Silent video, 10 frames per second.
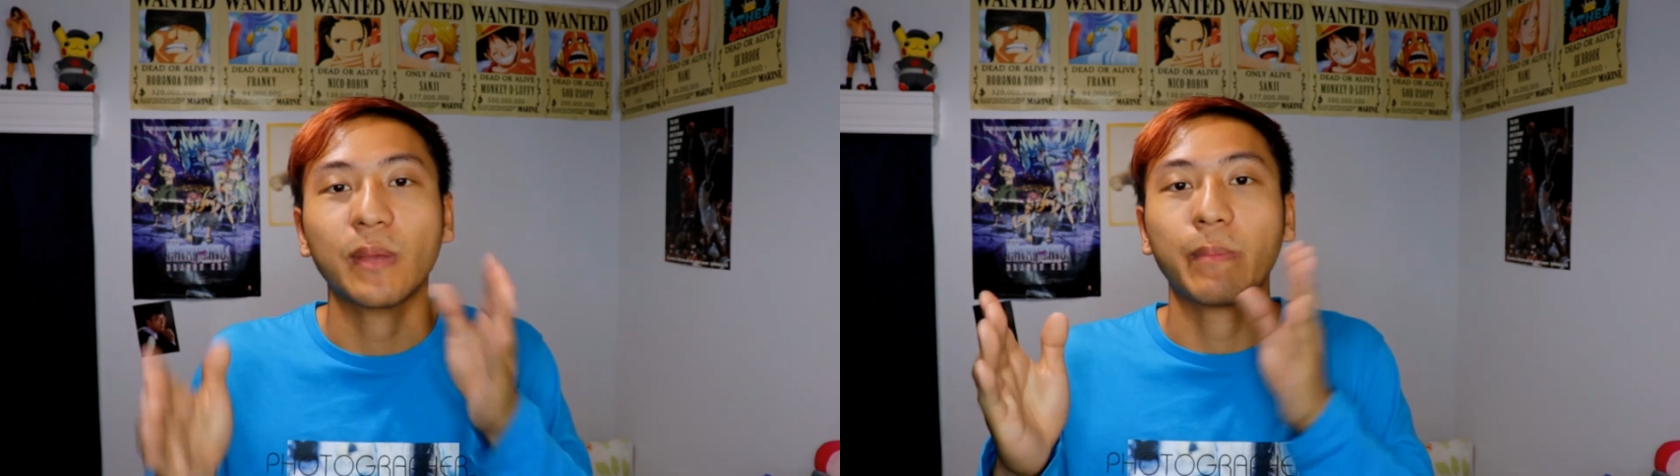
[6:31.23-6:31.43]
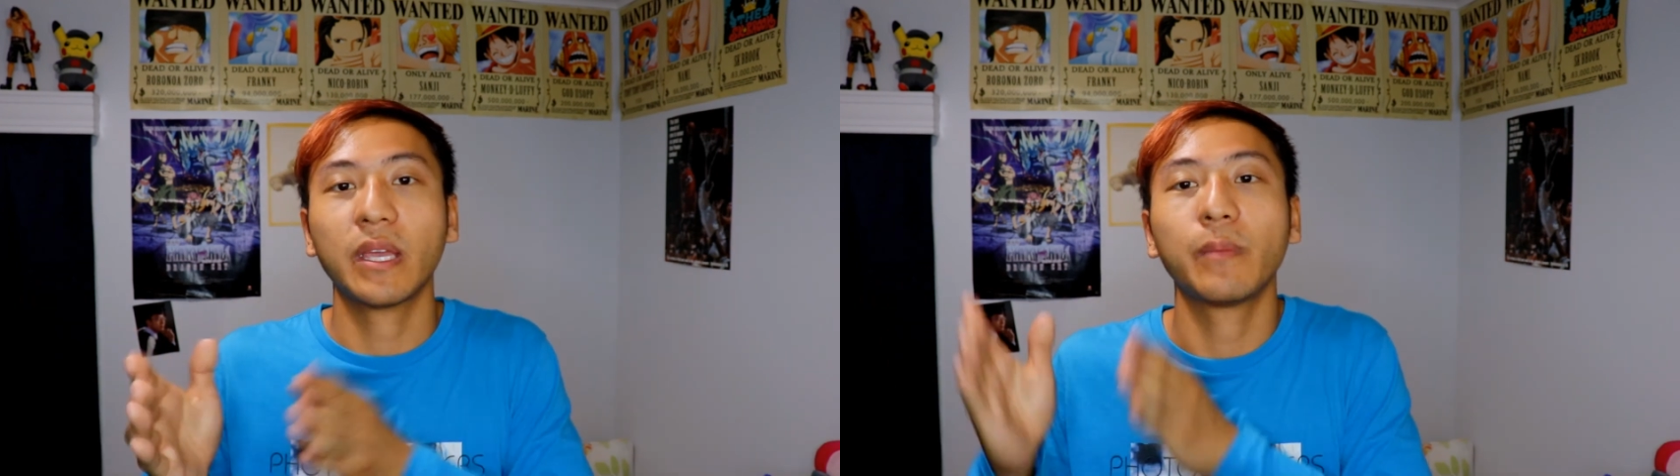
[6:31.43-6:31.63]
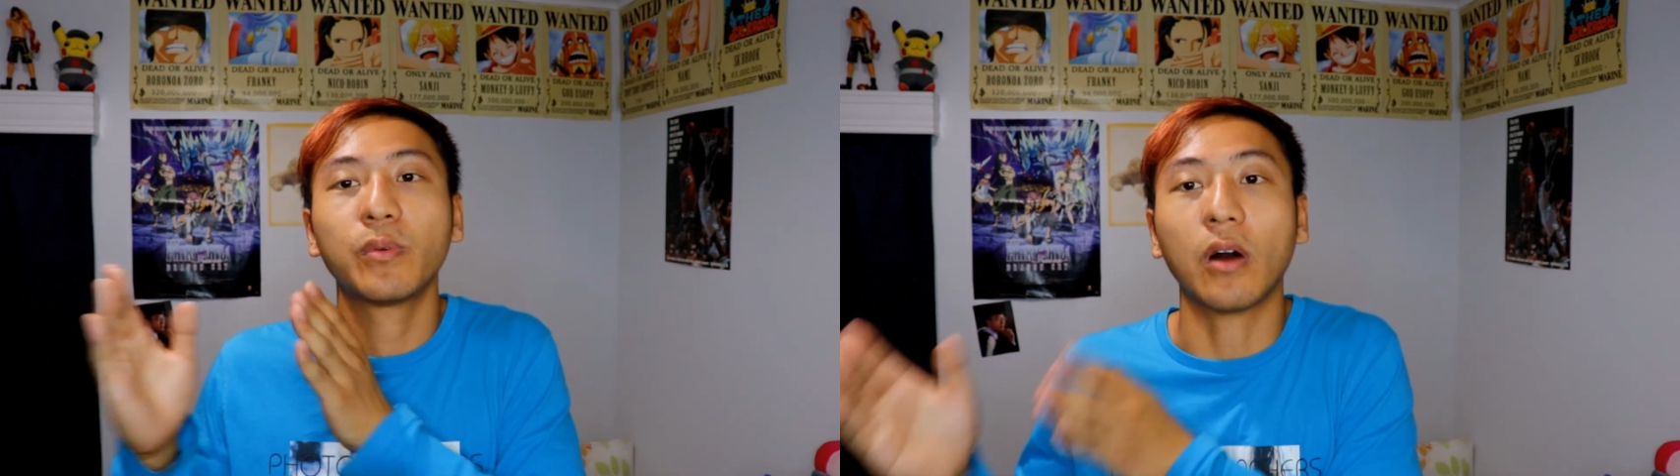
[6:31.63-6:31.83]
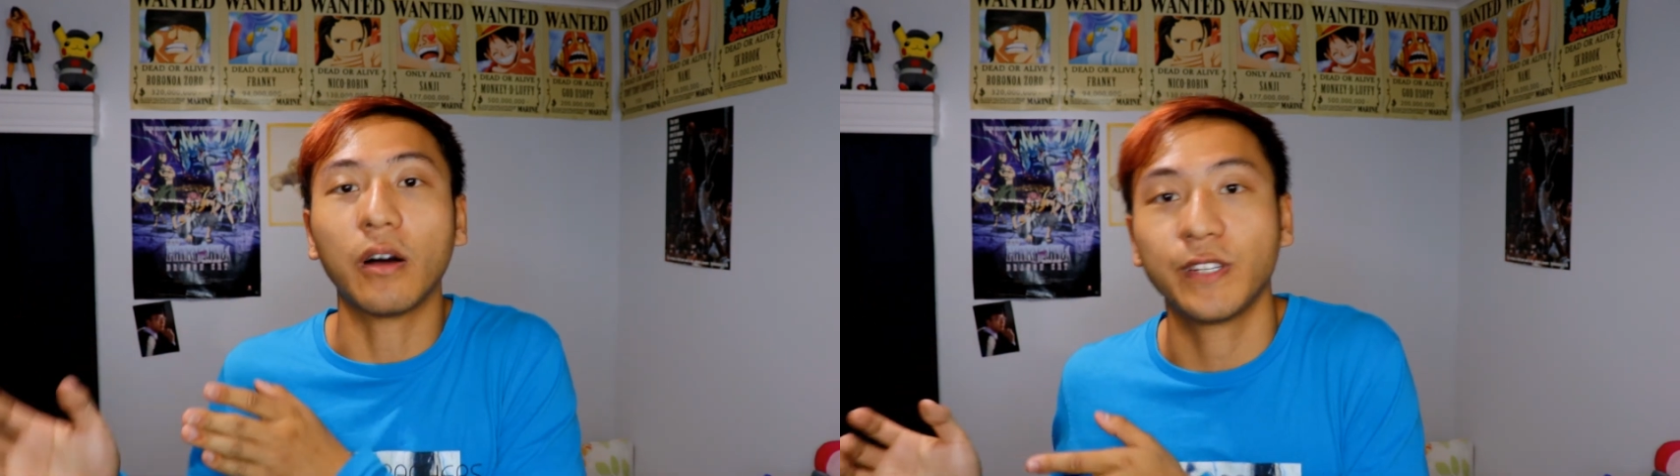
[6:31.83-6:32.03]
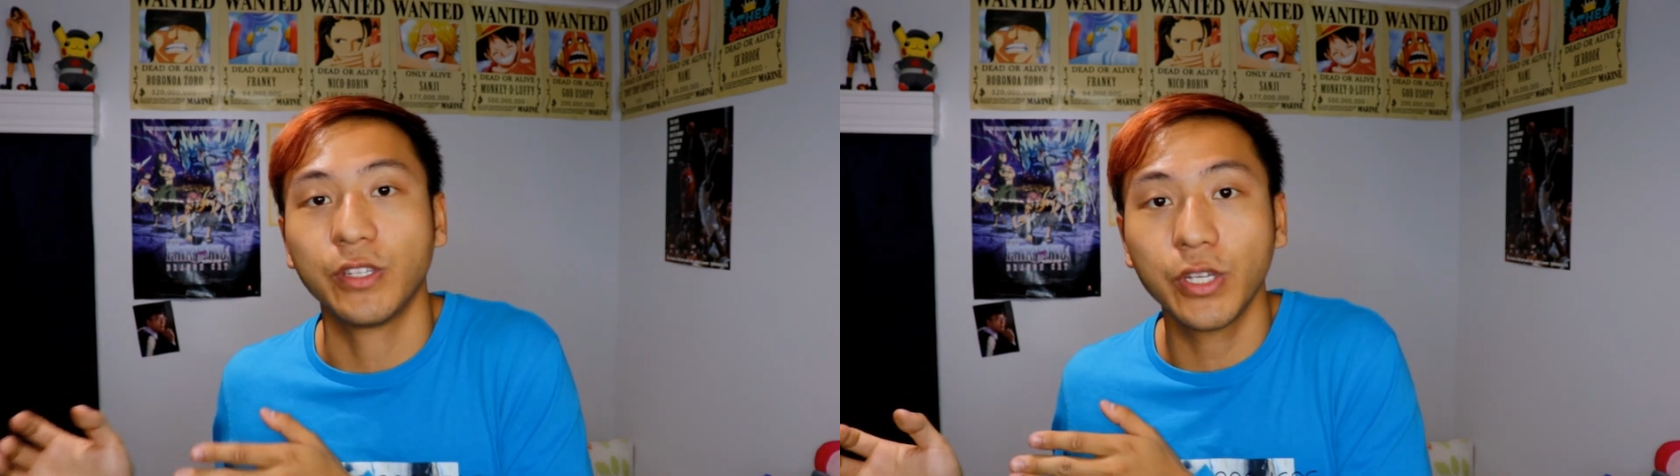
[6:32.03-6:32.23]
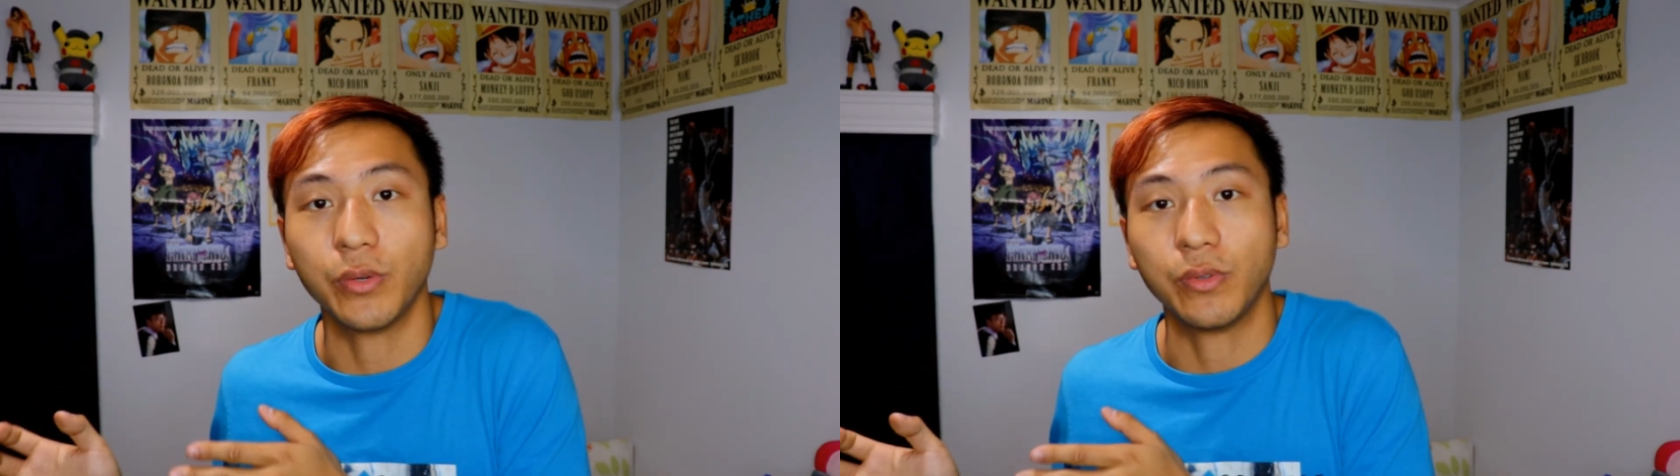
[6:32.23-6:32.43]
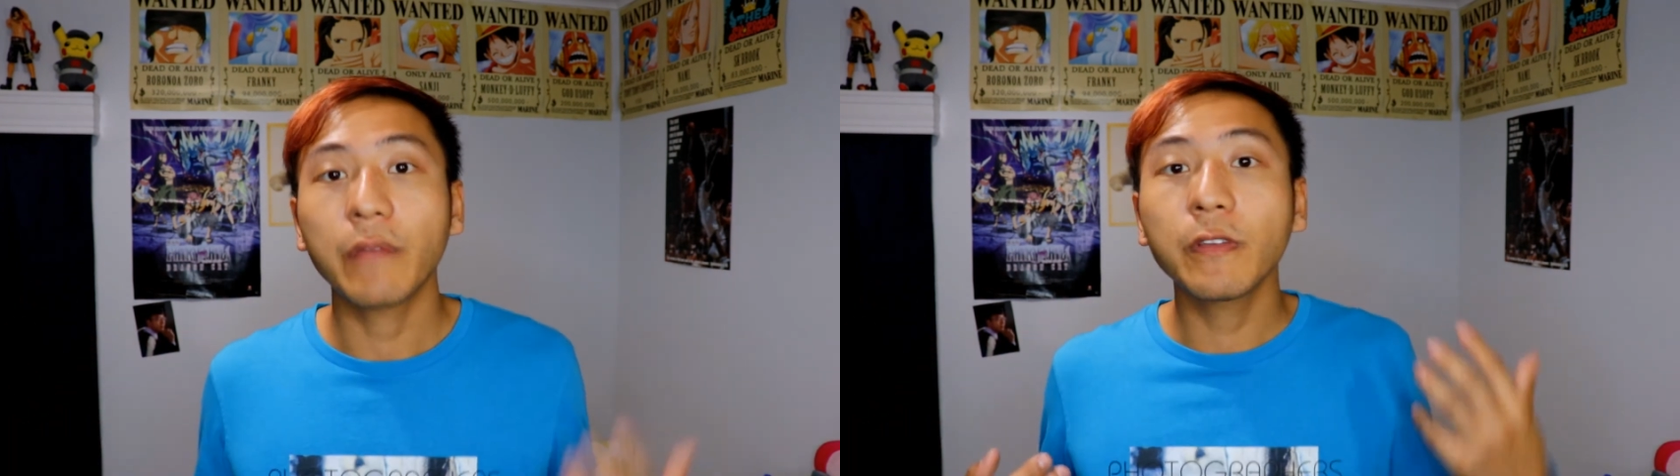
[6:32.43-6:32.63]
that people often use.